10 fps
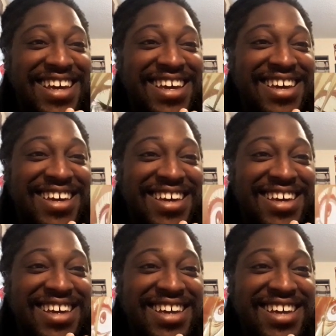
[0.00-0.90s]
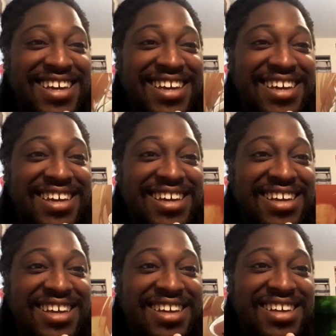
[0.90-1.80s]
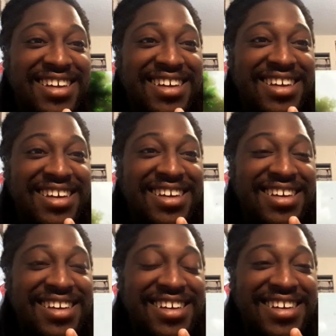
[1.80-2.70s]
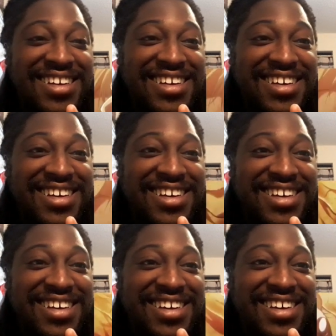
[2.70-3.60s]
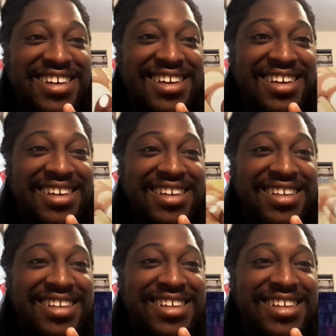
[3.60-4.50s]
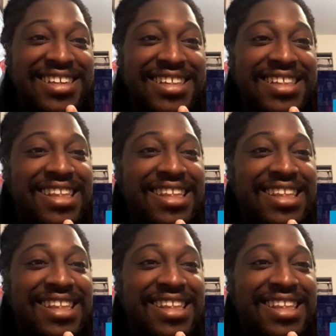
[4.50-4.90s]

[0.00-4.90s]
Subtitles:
Nothing is said.